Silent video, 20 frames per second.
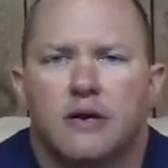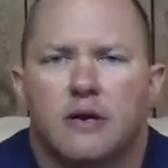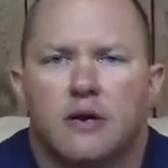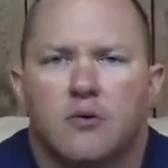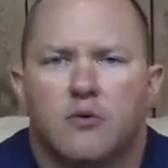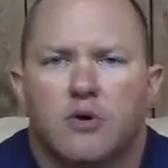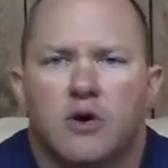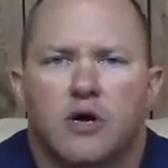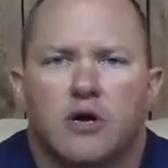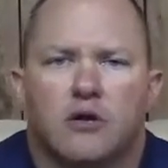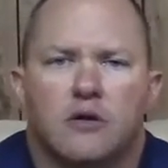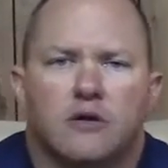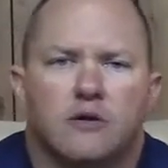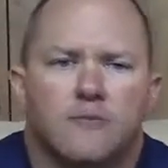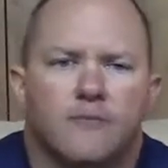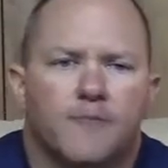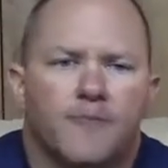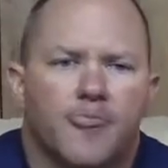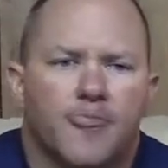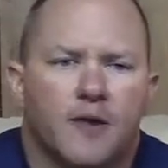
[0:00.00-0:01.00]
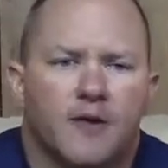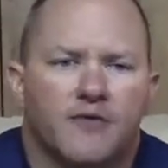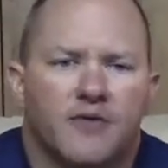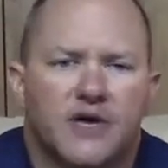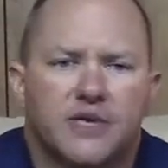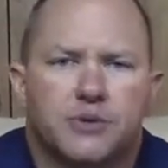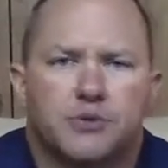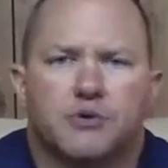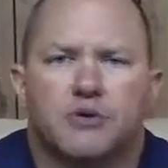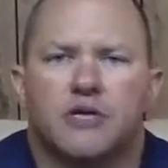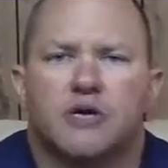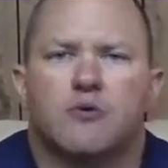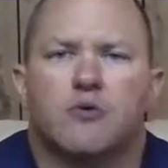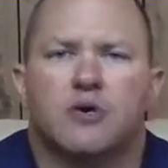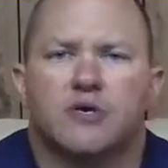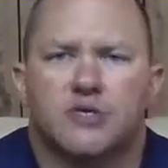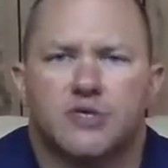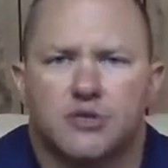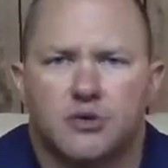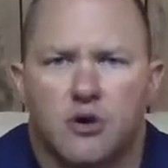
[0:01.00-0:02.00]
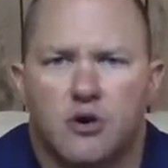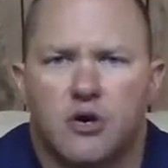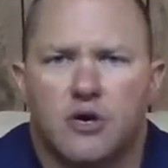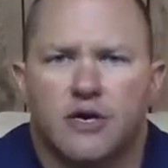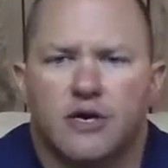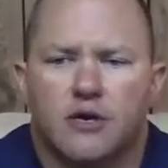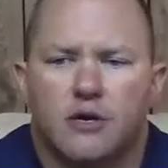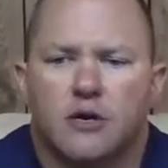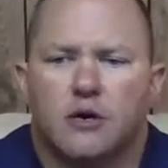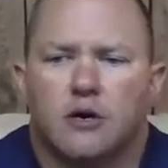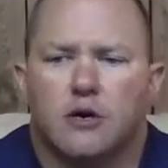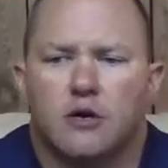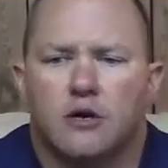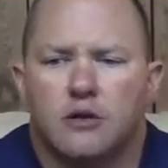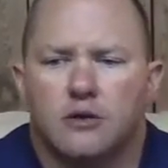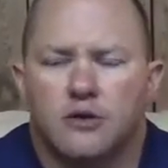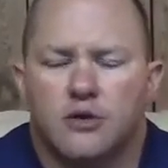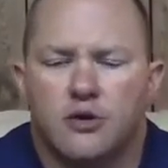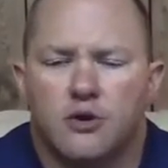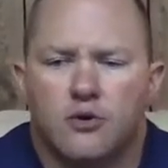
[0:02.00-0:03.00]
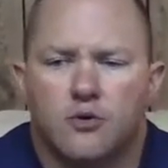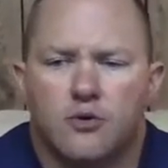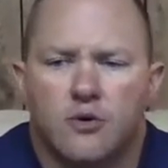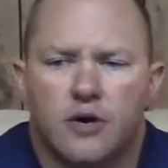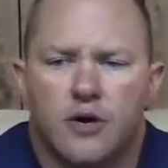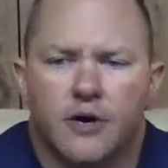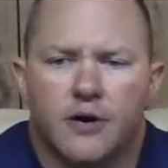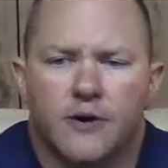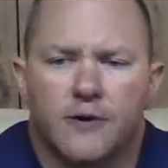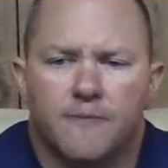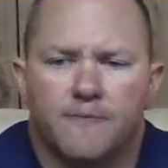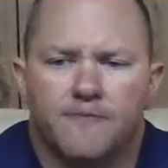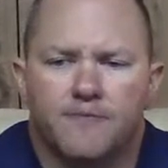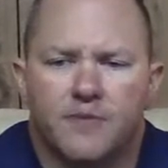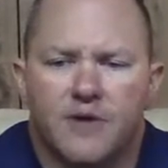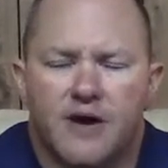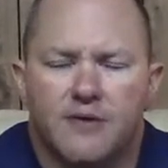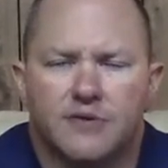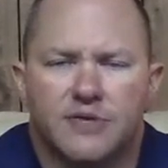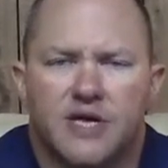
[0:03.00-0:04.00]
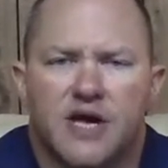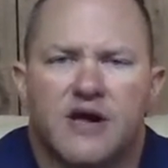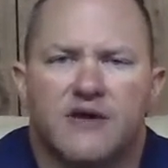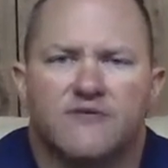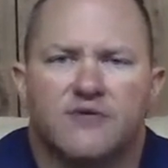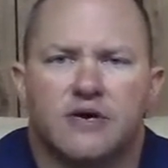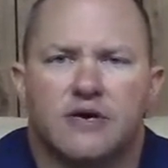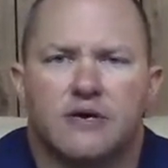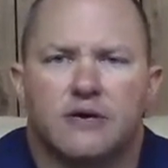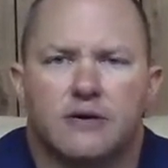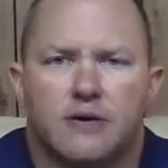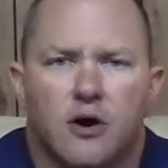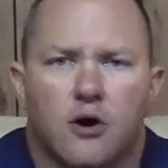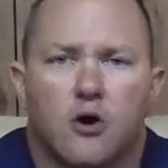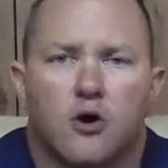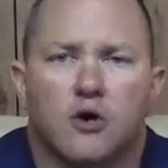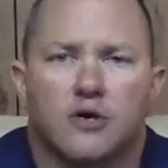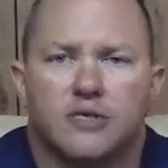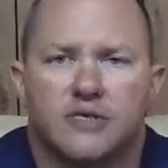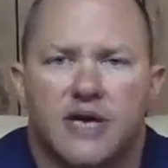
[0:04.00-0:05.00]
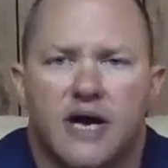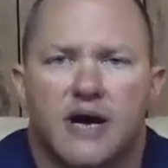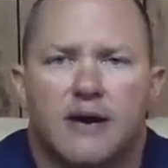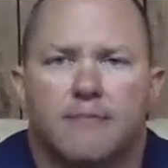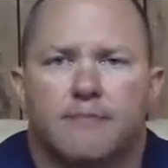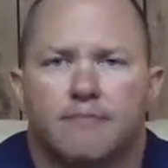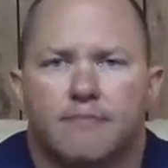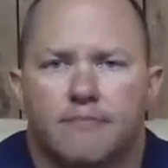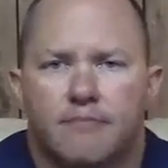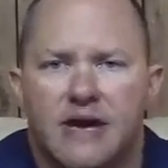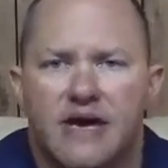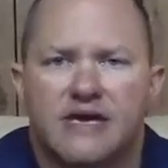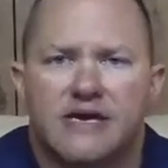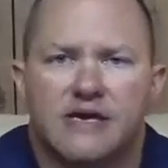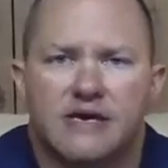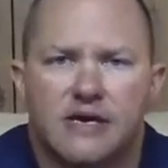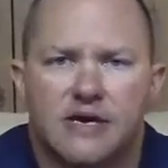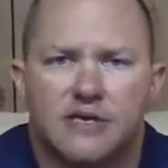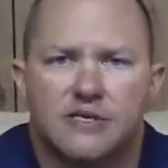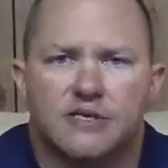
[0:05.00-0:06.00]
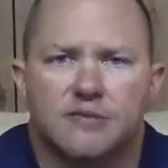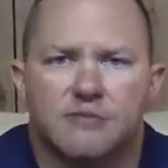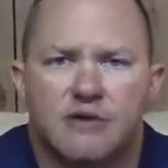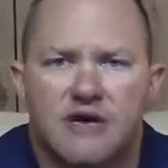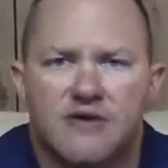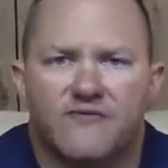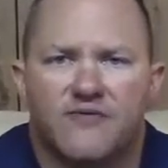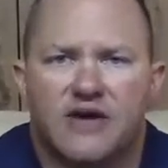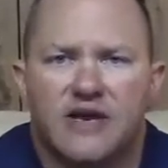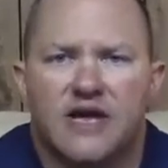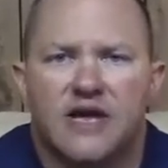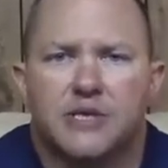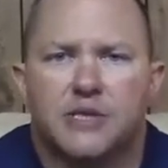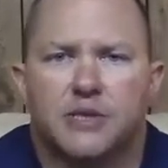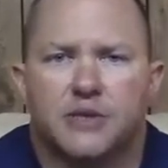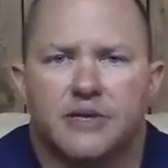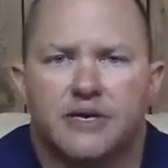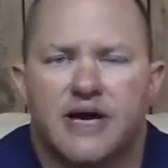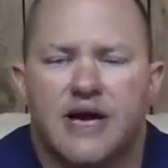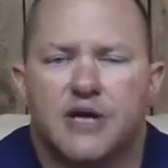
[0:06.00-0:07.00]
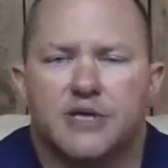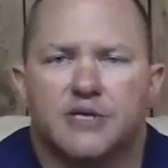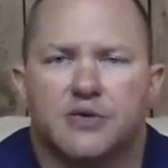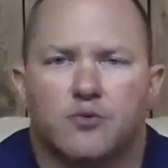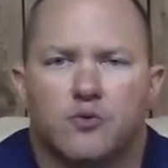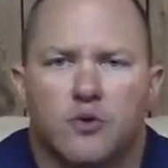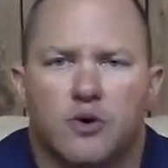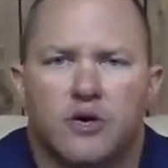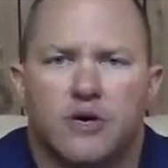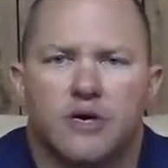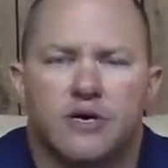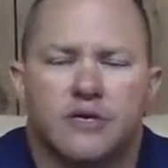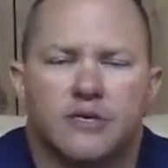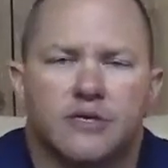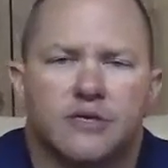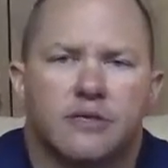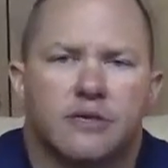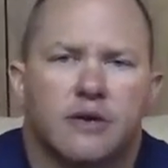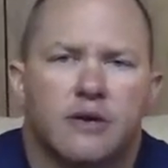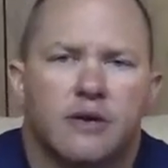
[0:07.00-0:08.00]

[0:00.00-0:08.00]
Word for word: Well, that's really what started it all. You know, um, I was having a hard time making ends meet financially as it was,